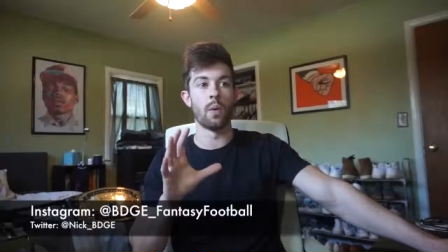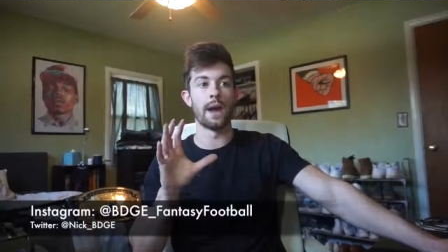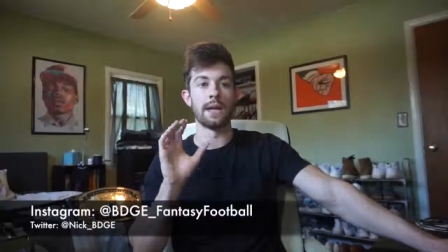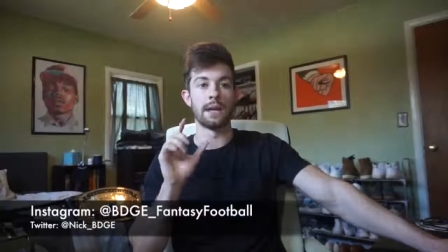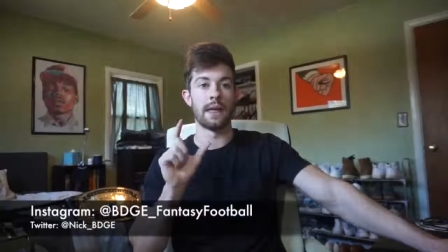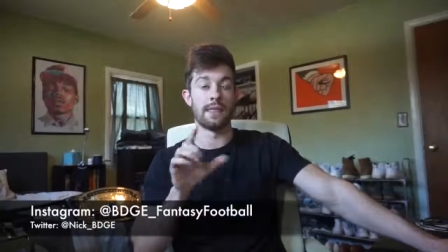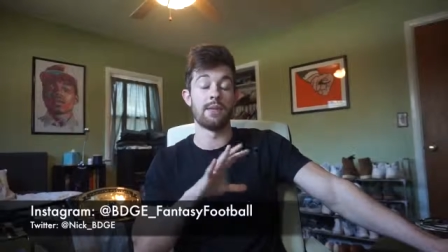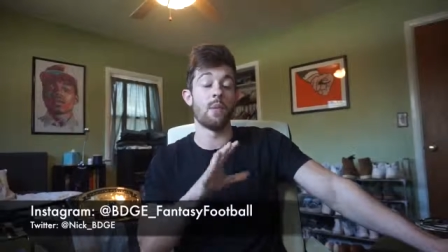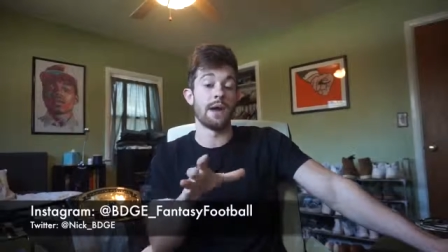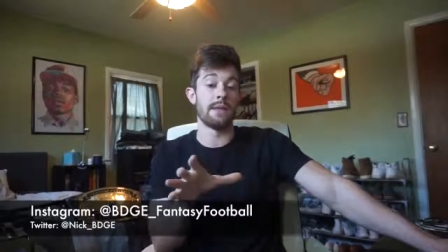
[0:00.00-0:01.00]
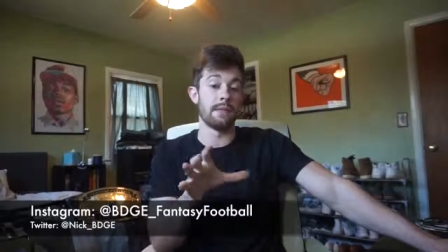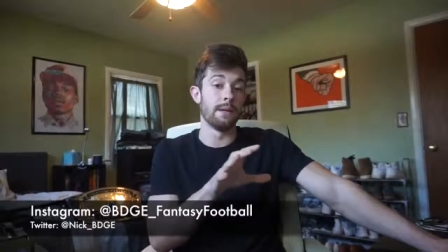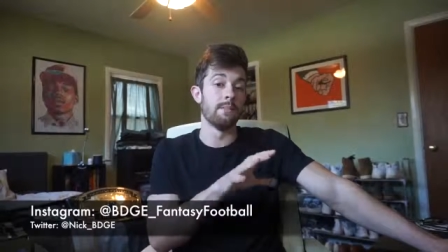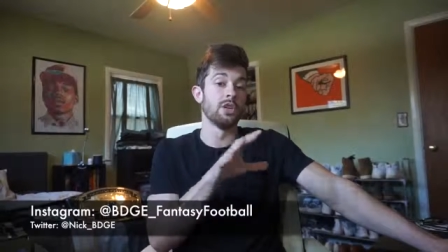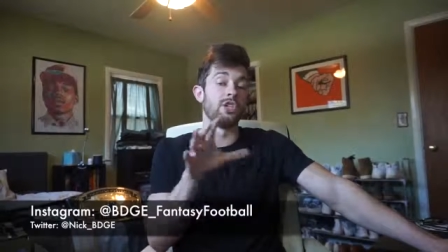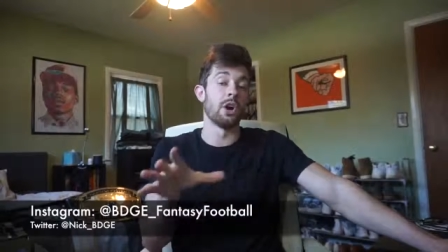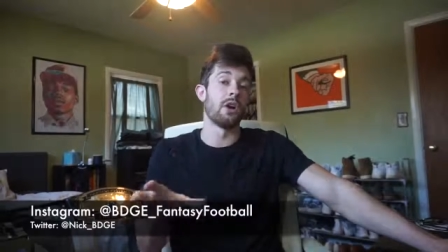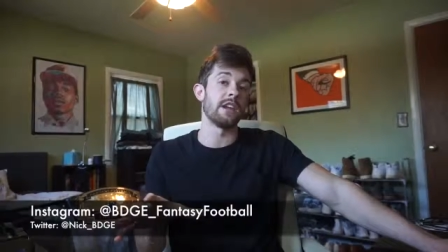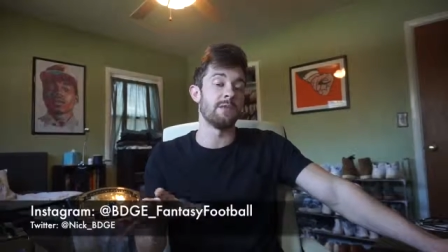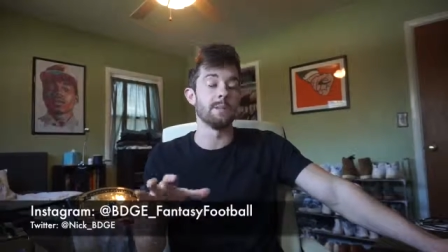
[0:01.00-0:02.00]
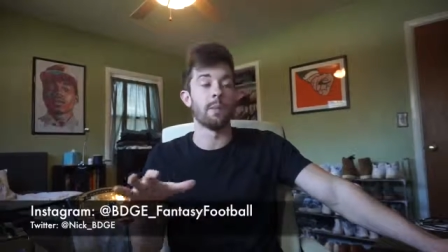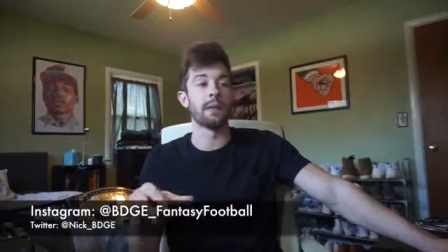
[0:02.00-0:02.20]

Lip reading: the way the majority of people